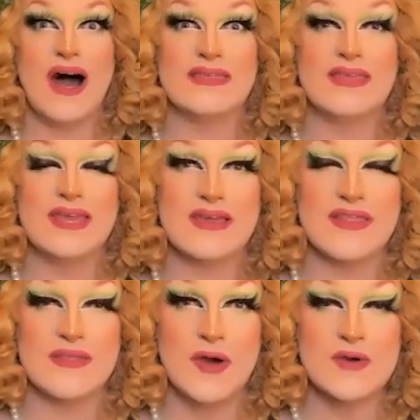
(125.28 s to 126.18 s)
I
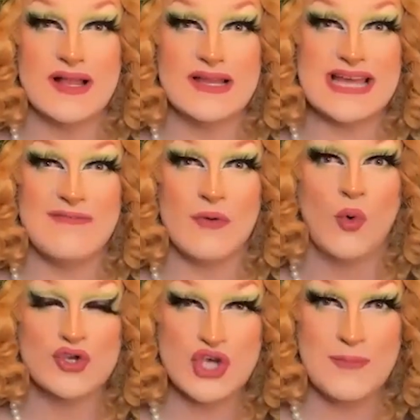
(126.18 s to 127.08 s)
think the most likely to have a
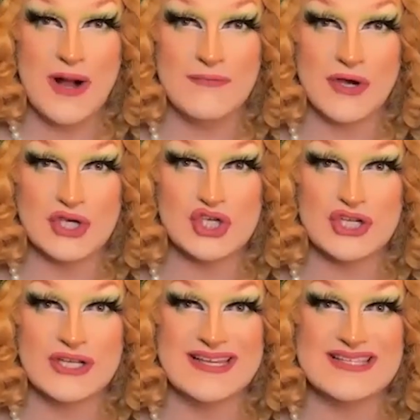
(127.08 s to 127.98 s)
wardrobe
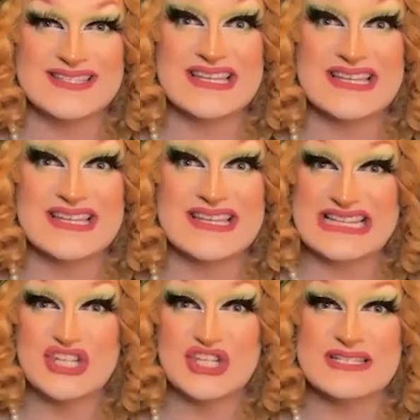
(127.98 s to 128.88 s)
malfunction is Dee Dee
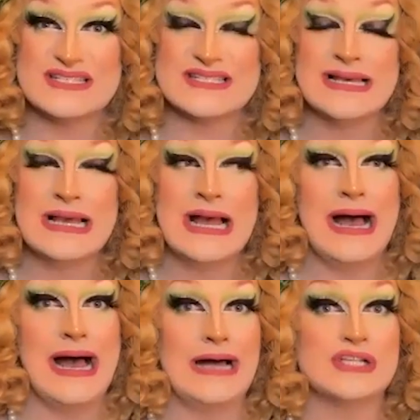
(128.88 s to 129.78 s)
Licious.
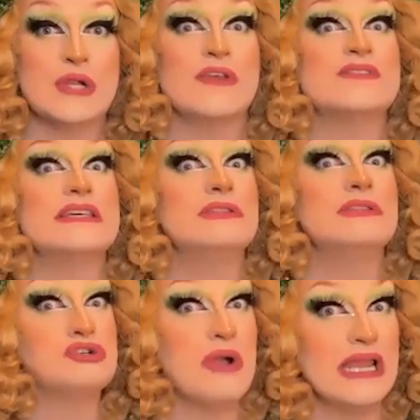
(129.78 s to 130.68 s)
I don't know if you've seen
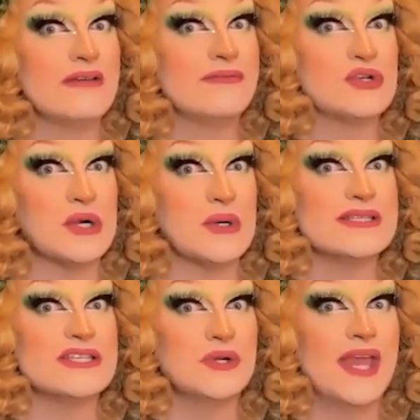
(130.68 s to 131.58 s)
the trailer for Drag
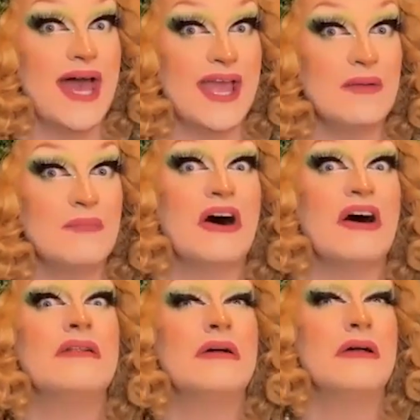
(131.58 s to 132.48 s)
Race UK,
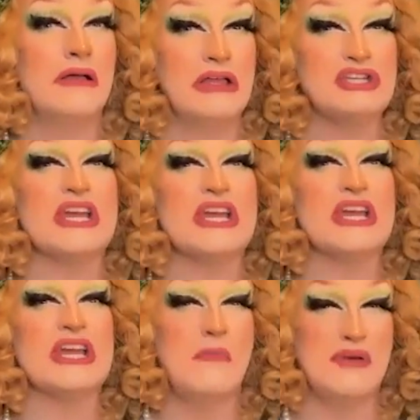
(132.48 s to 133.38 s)
but she has
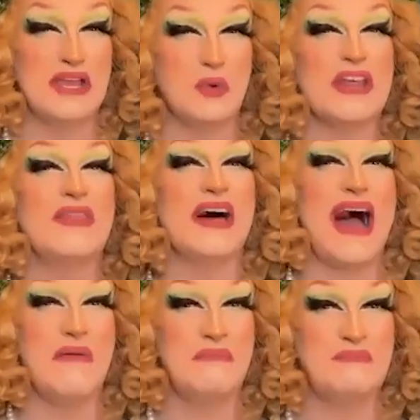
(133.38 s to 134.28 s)
quite a big one in
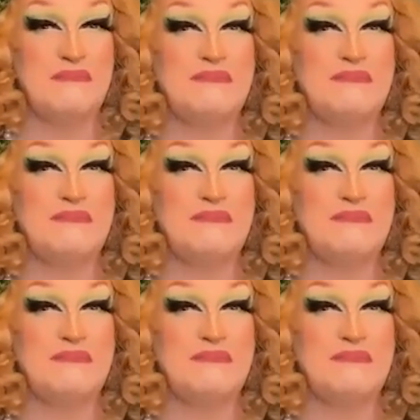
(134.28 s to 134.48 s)
that.